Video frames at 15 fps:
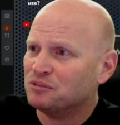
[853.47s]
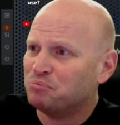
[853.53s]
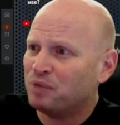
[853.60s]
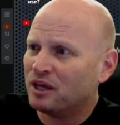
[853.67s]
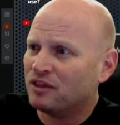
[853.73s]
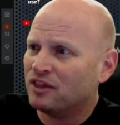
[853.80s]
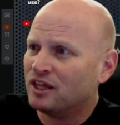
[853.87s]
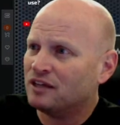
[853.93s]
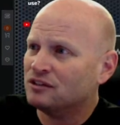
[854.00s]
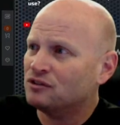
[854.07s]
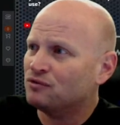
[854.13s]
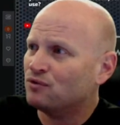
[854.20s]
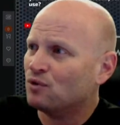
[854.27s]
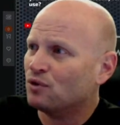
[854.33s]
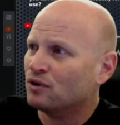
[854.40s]
and just pick
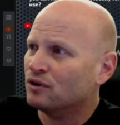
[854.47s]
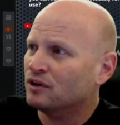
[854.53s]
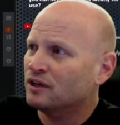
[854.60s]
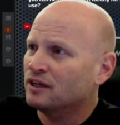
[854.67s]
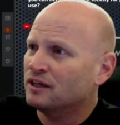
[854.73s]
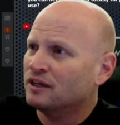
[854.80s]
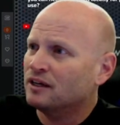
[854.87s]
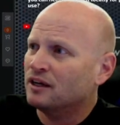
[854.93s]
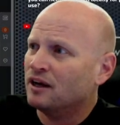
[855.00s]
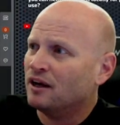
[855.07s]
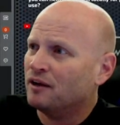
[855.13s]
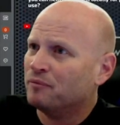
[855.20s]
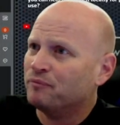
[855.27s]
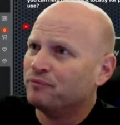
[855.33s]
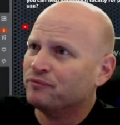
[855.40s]
things for
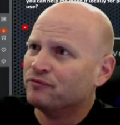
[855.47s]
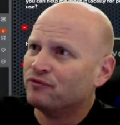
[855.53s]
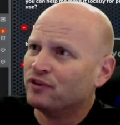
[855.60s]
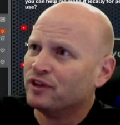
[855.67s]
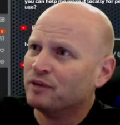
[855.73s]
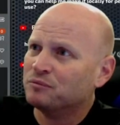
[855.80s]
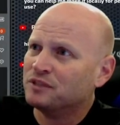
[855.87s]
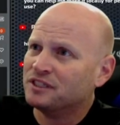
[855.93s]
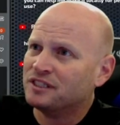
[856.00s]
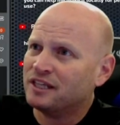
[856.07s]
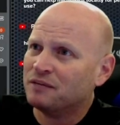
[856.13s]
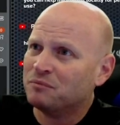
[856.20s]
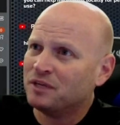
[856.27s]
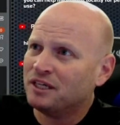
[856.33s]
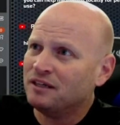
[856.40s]
um, for them to
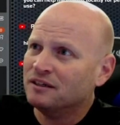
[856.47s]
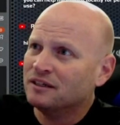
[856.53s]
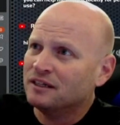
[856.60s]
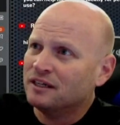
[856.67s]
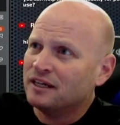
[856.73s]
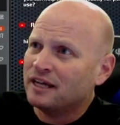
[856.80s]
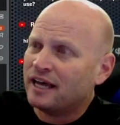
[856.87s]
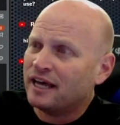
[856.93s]
send me.